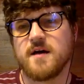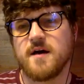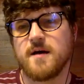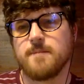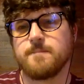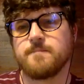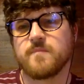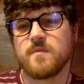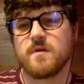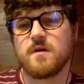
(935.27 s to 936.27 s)

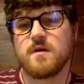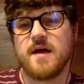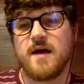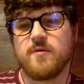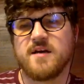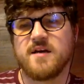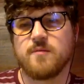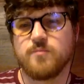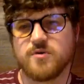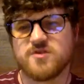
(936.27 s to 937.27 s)
how we need to
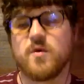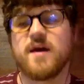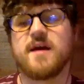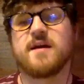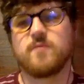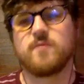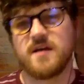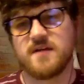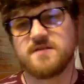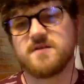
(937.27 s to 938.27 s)
persuade, and we
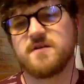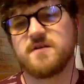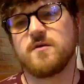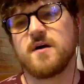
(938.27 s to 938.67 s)
need to